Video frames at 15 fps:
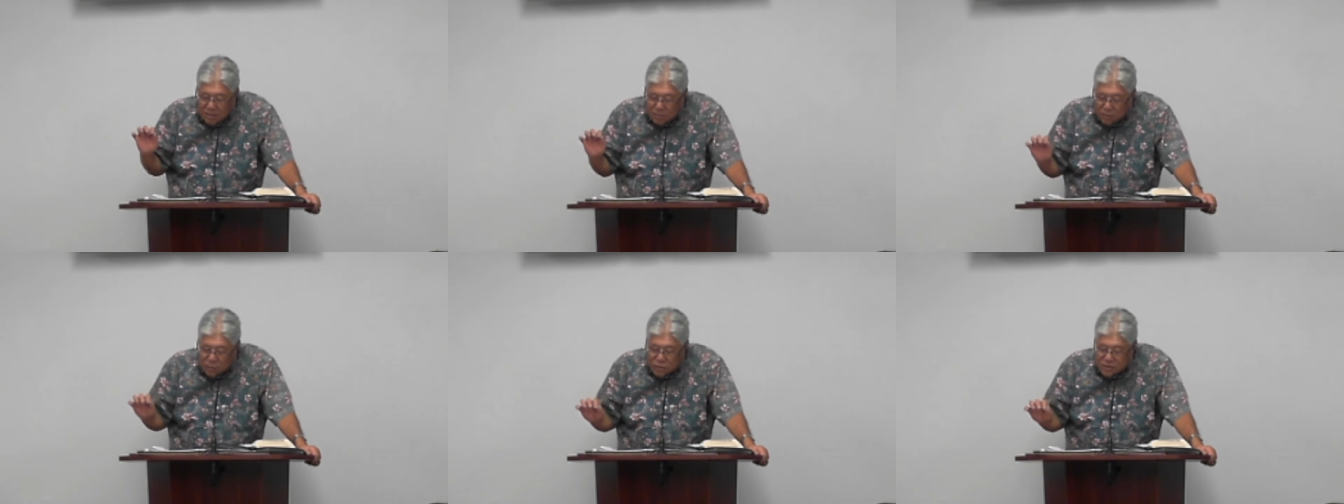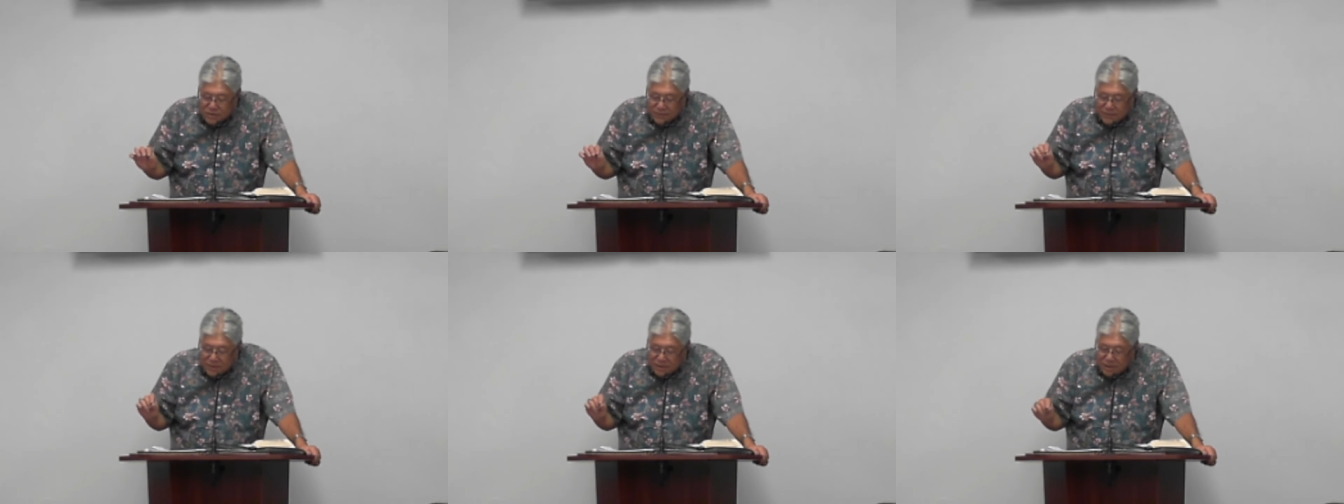most
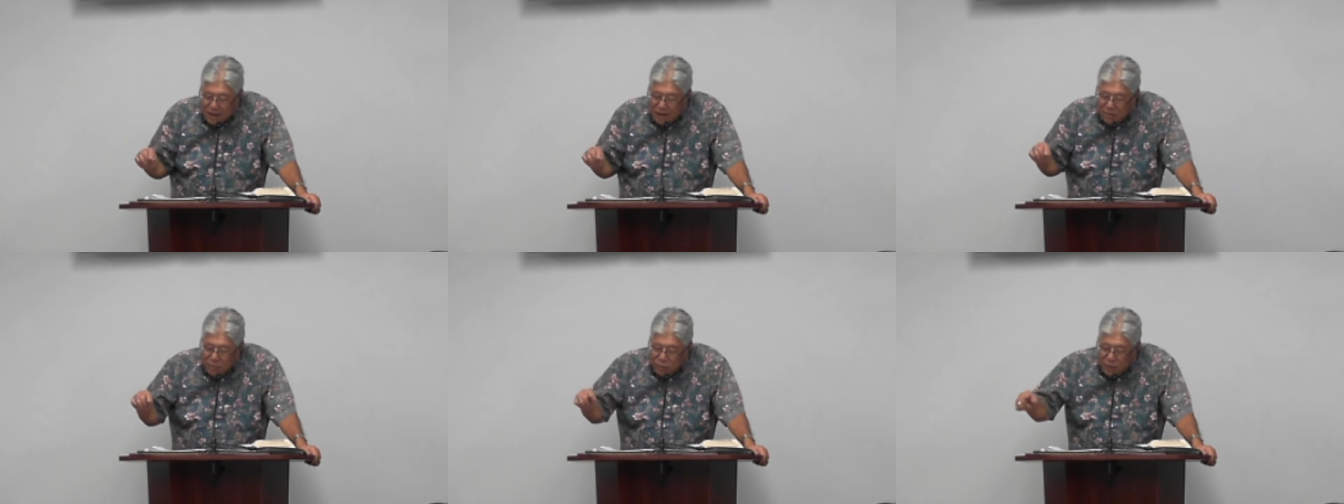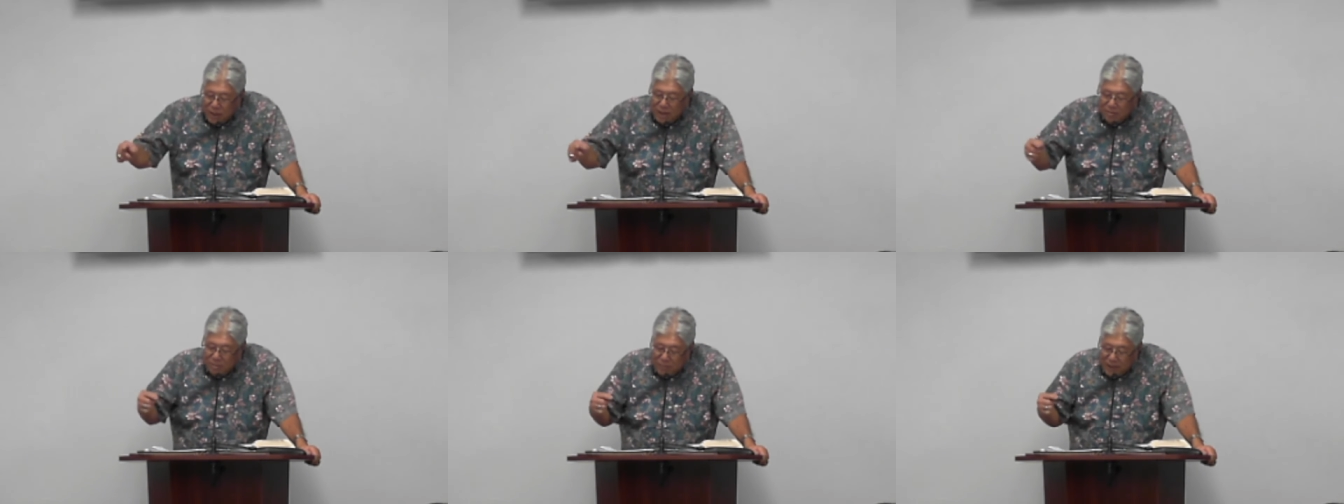of the time
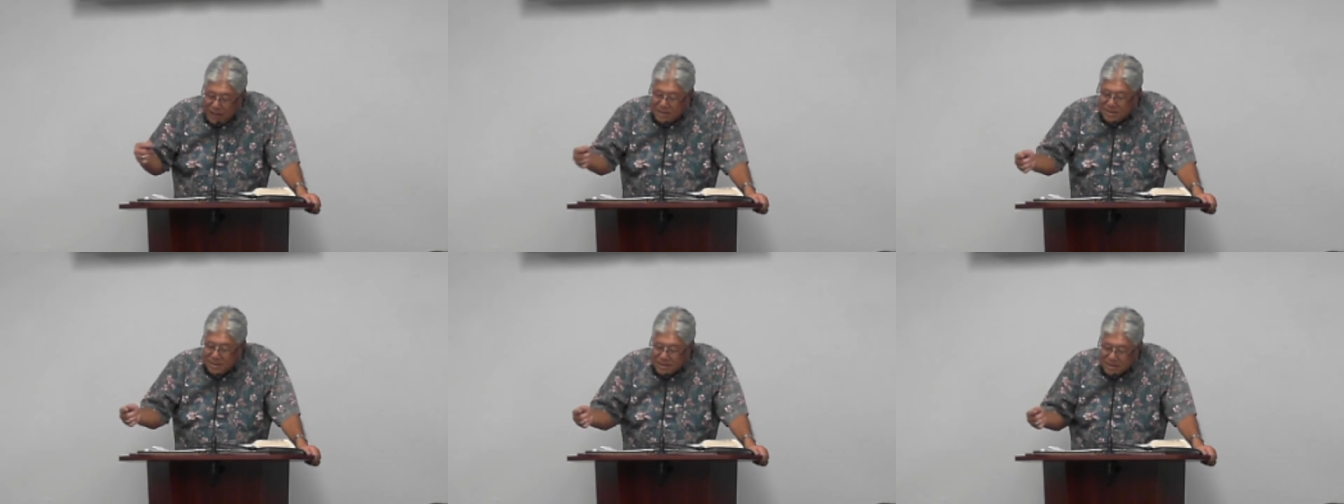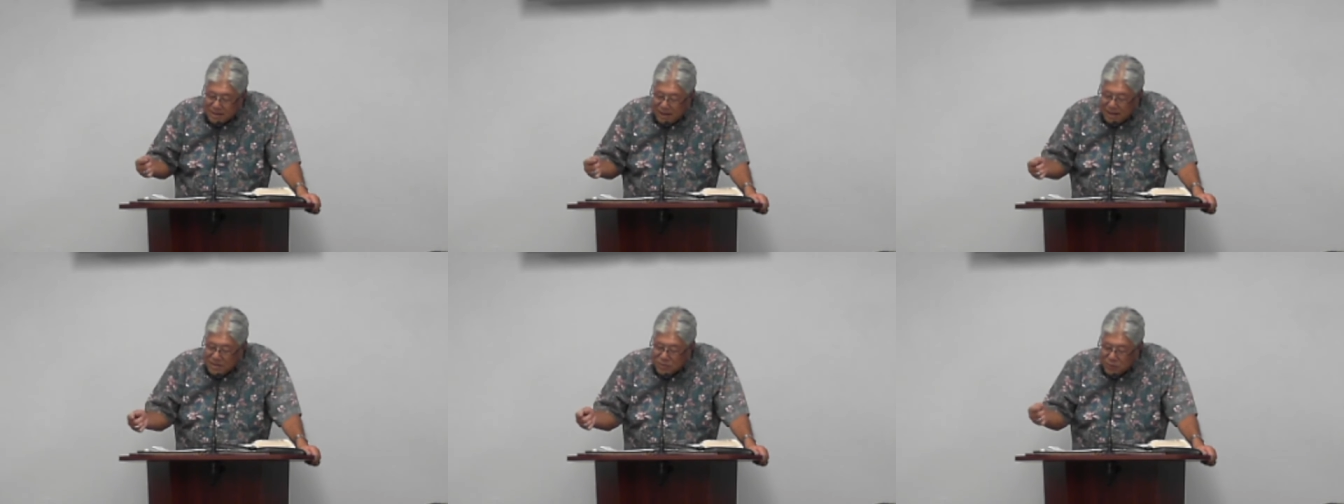really basics,
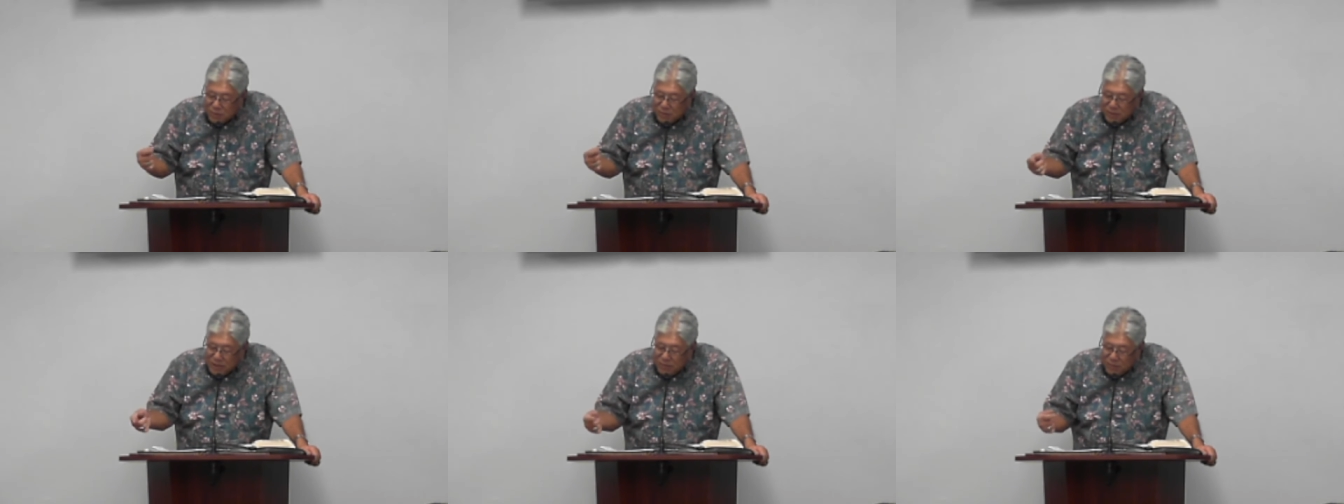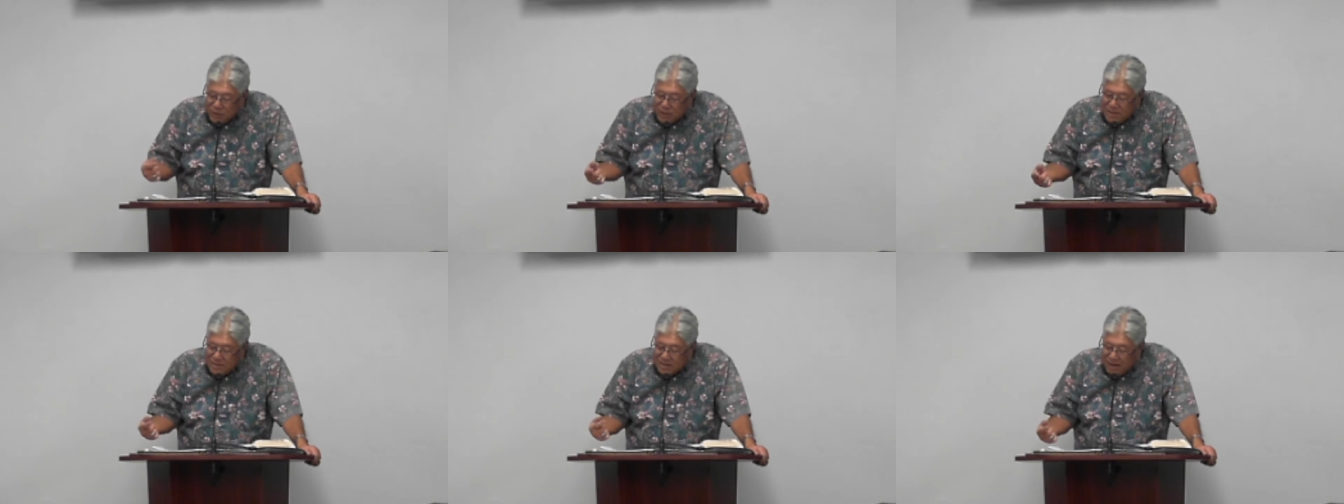guys. What,
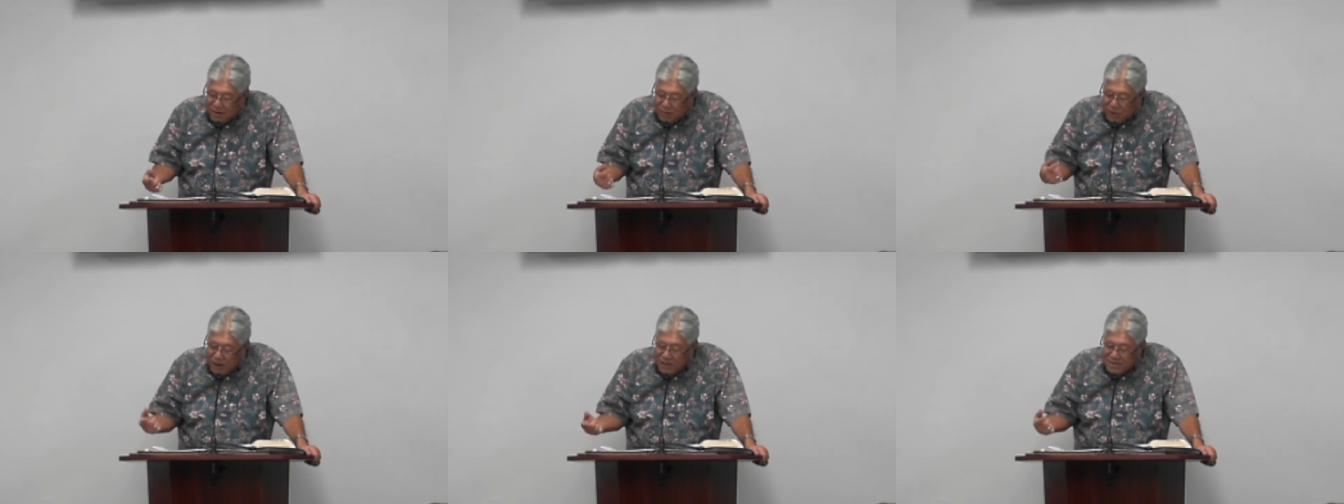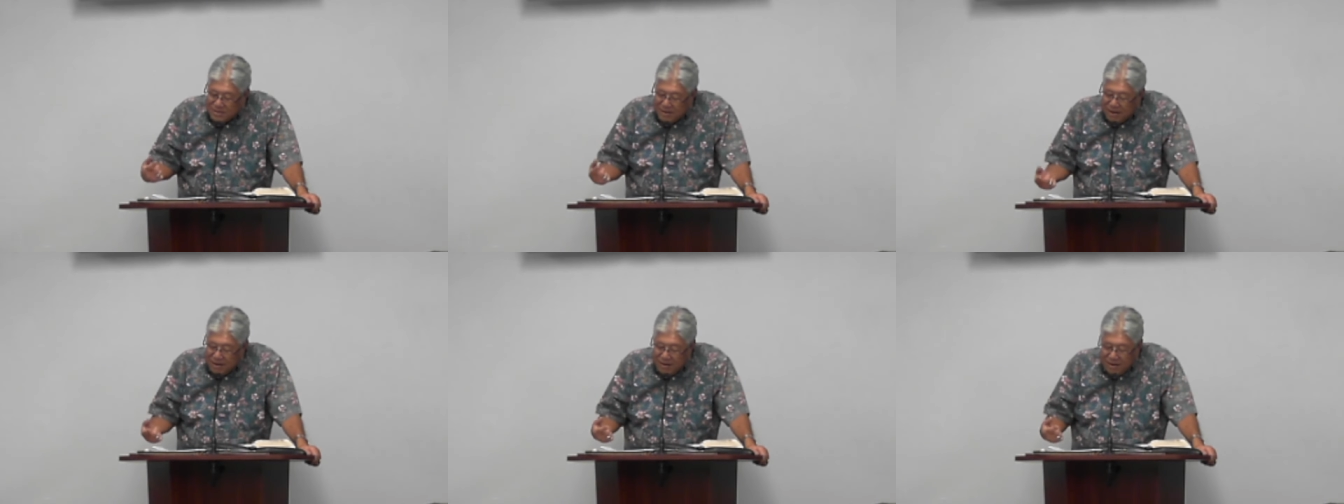what is that? Why is
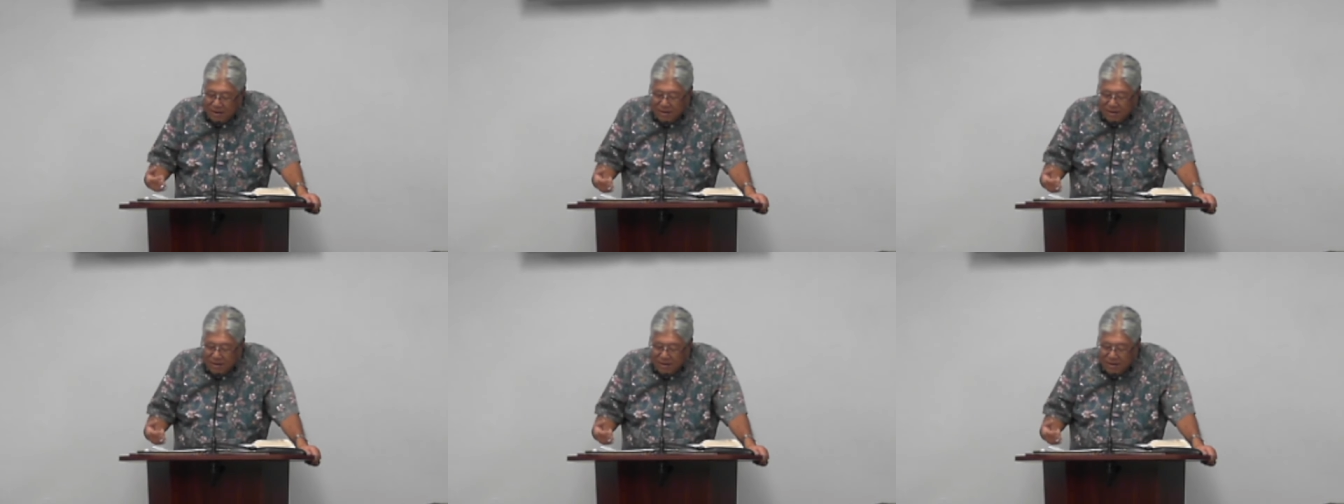that?